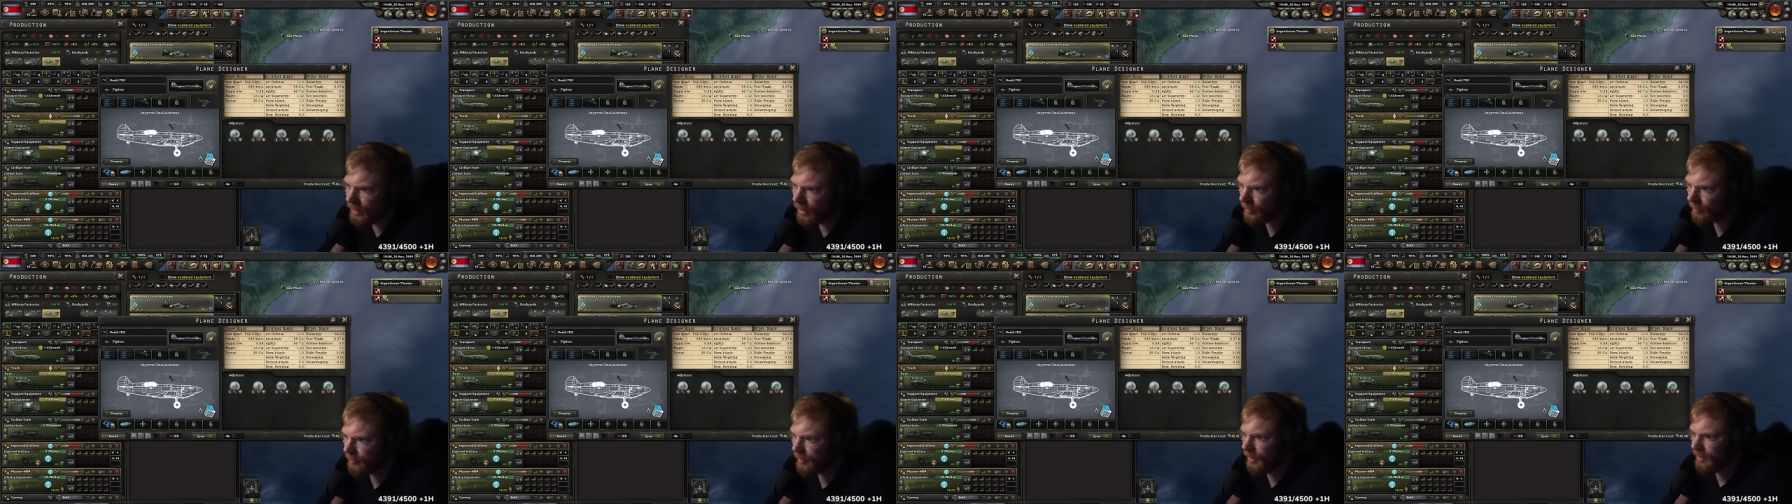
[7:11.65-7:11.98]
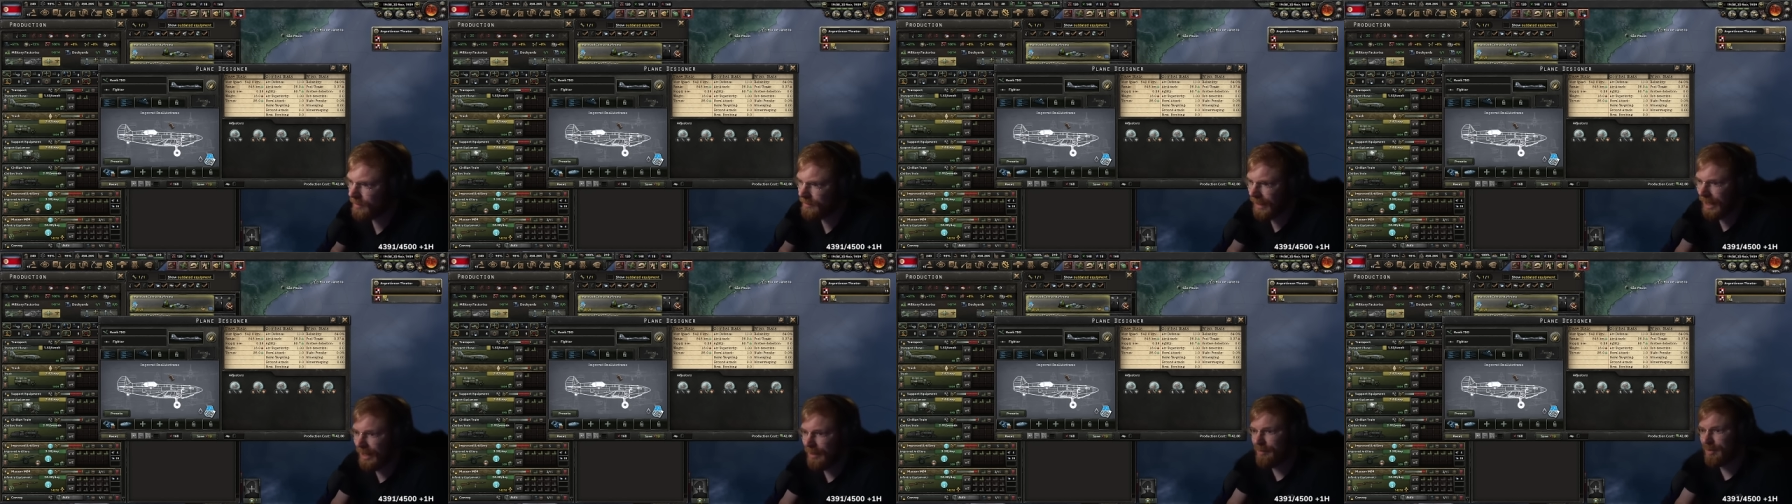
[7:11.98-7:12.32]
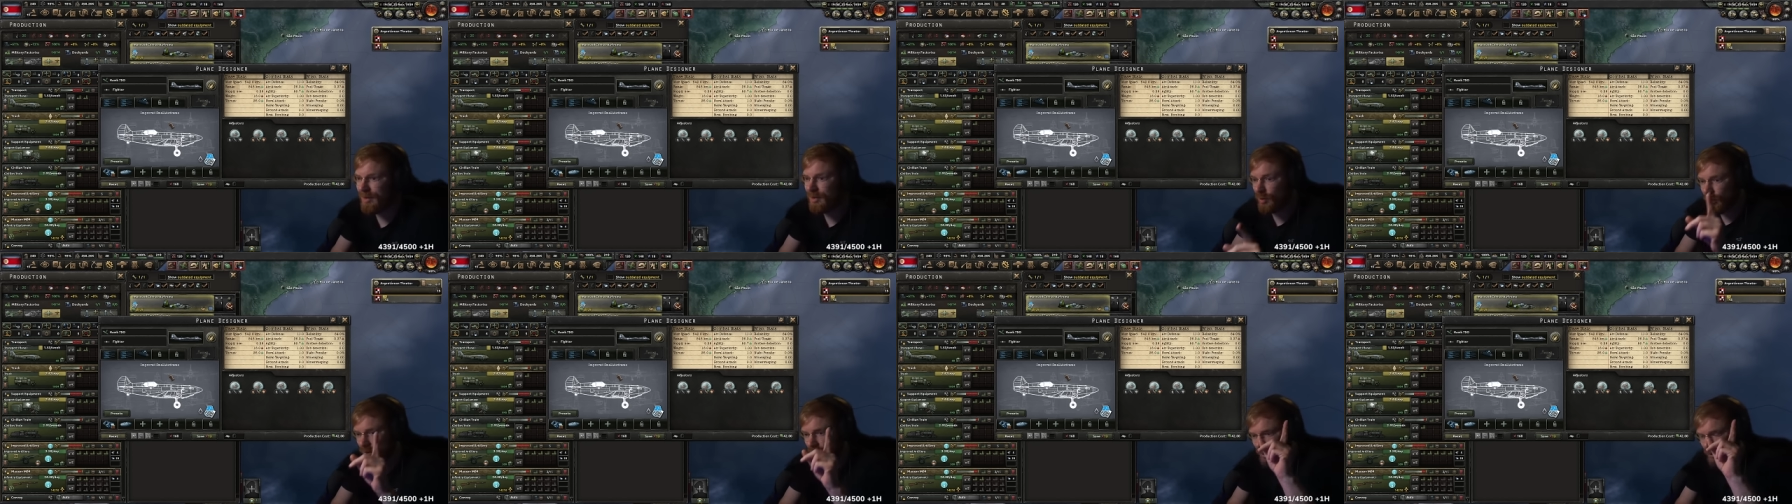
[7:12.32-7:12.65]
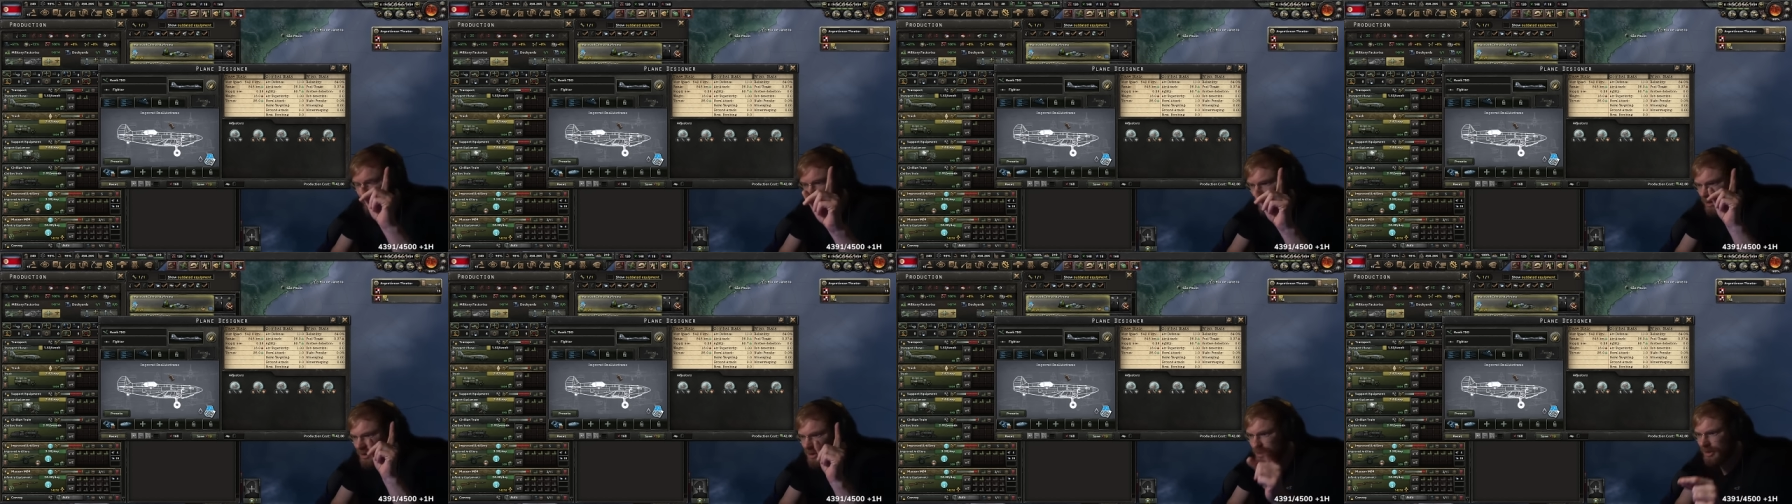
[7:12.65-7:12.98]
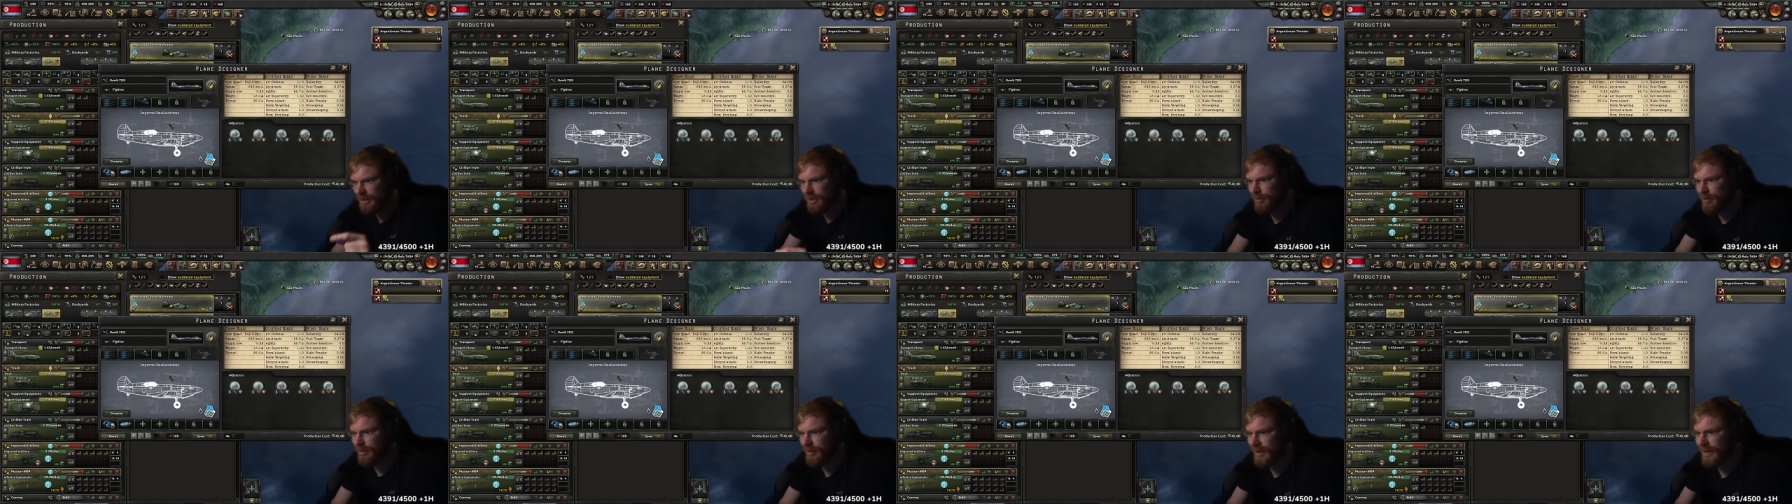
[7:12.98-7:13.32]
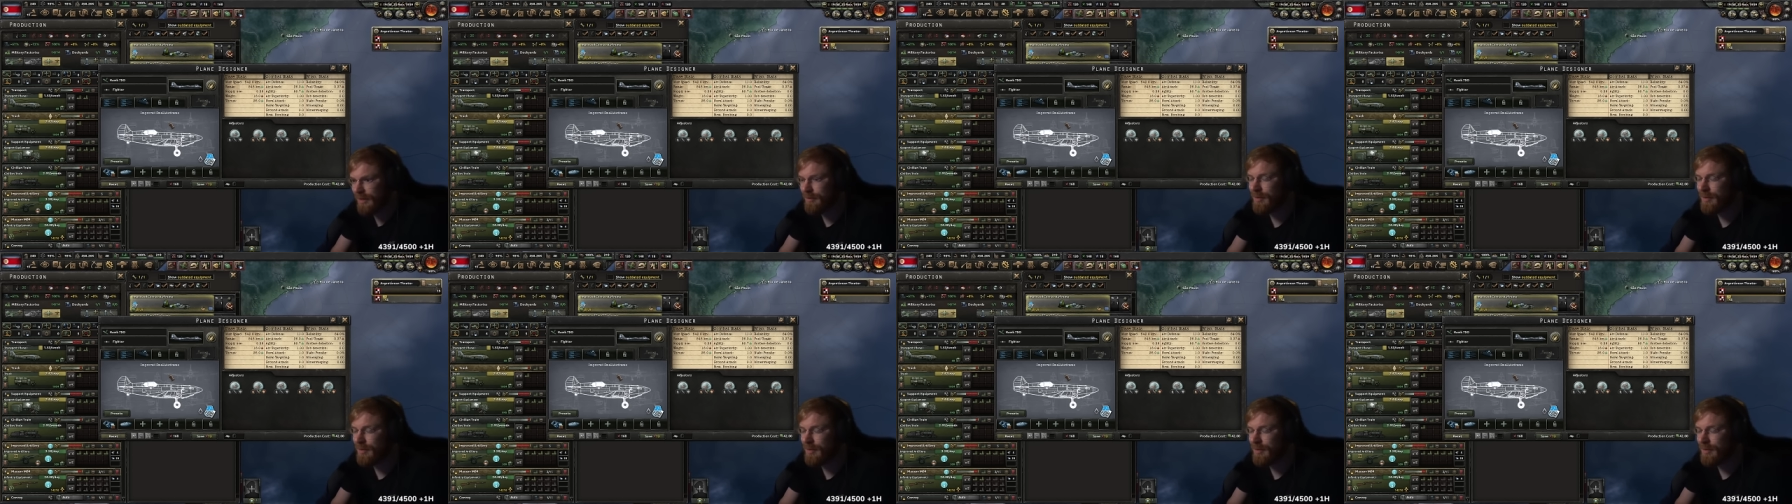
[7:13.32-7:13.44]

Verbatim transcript: But I built only one single plane,